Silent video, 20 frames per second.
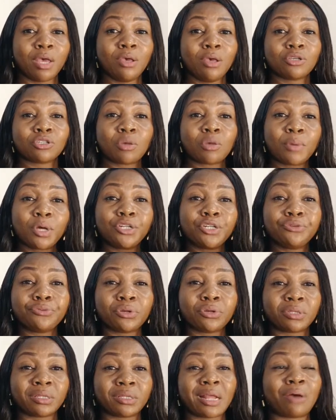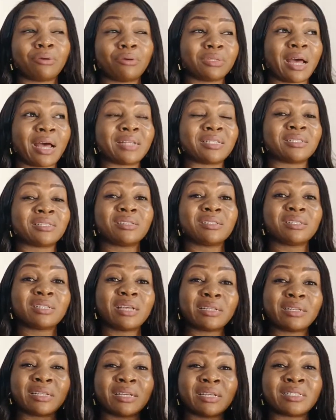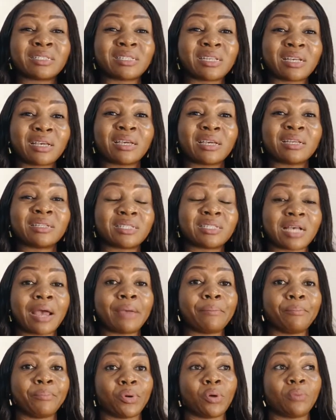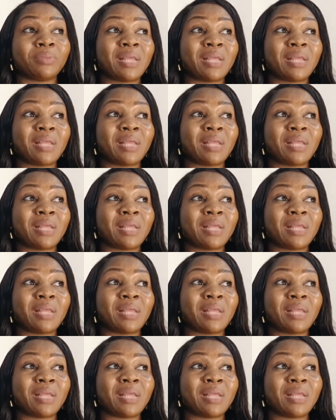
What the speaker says: Somebody wrote now that a ticking time bomb.